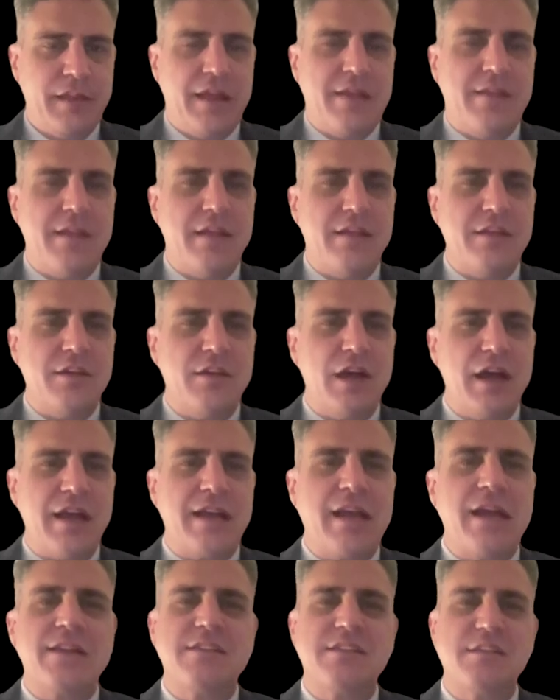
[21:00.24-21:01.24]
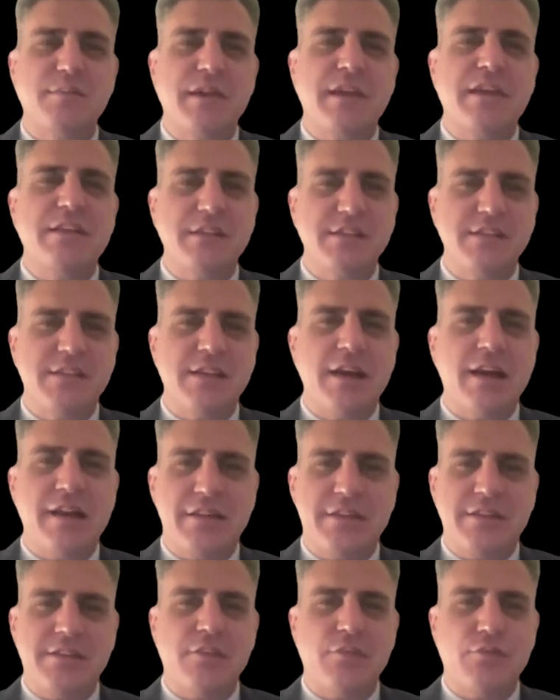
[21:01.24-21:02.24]
And then I got some
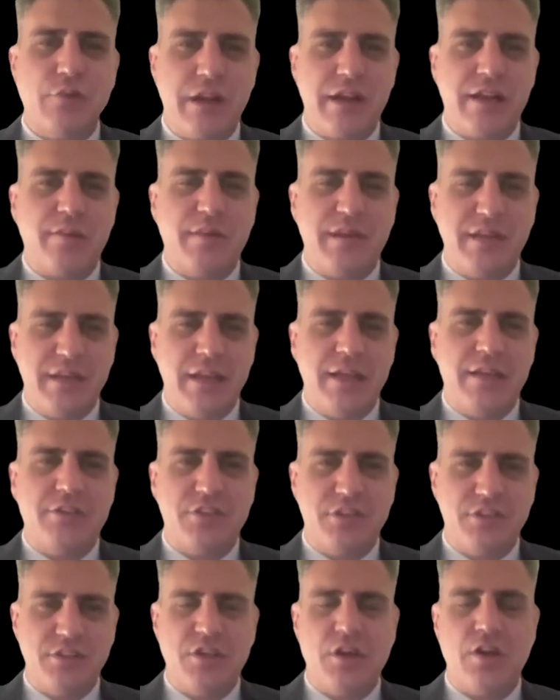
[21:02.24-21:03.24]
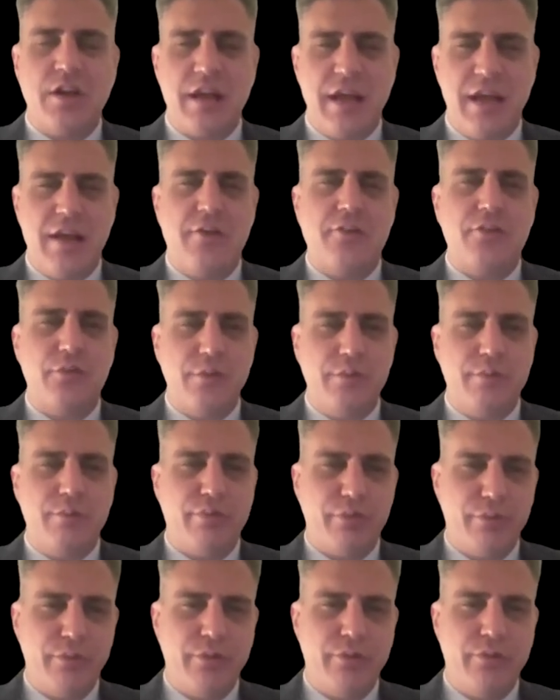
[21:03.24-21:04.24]
insights and recommendations on how to
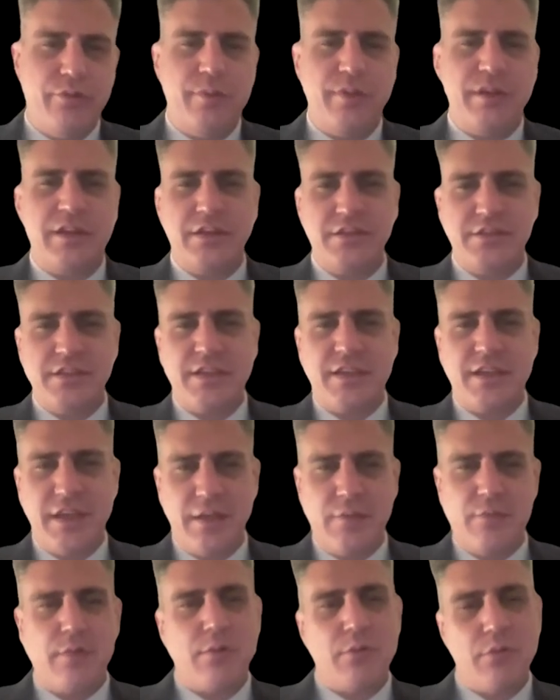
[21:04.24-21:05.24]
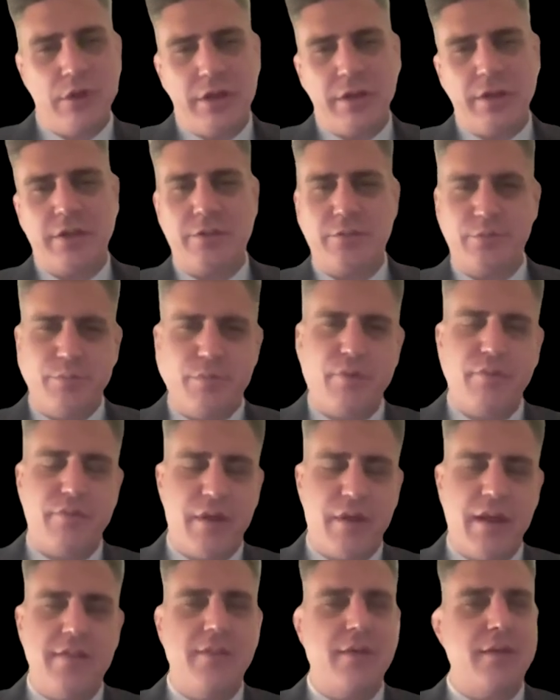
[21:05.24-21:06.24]
improve because, again, we want to
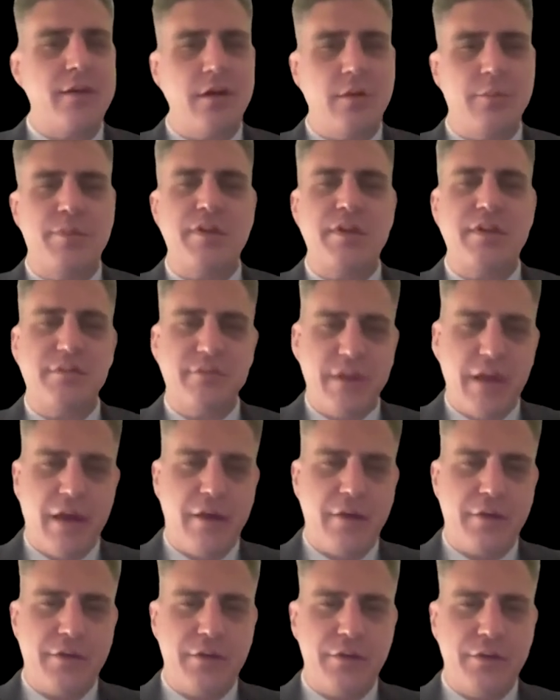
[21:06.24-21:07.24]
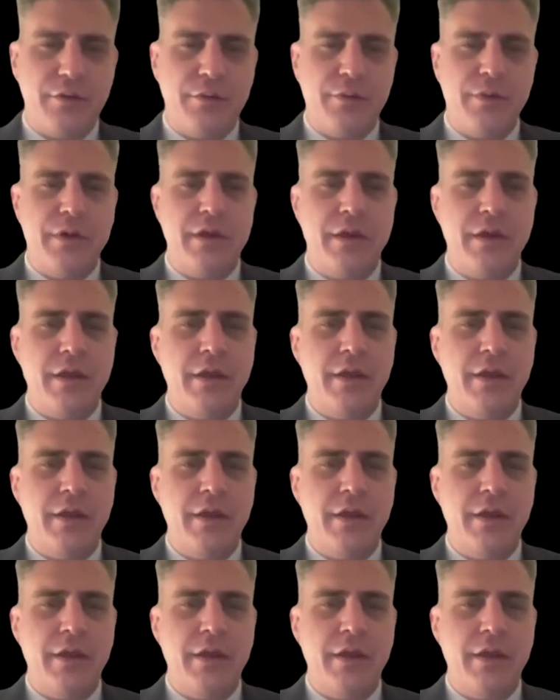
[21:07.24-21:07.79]
provide the company value.